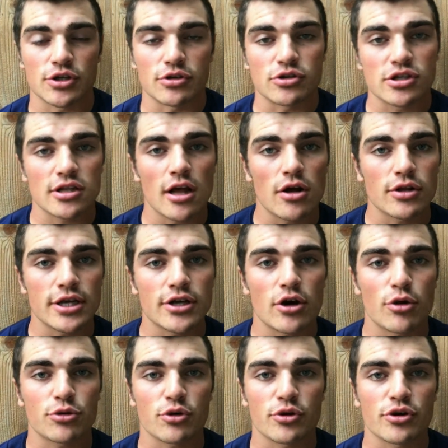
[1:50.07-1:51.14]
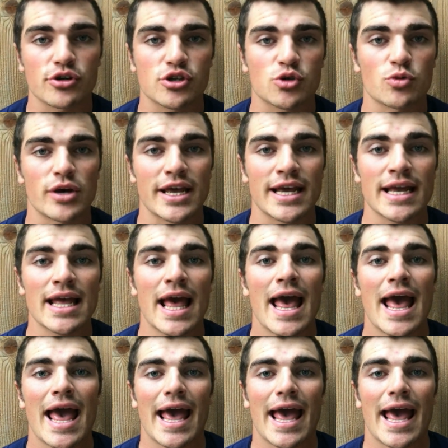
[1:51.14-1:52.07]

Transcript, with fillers: So you'd slowly go through your swing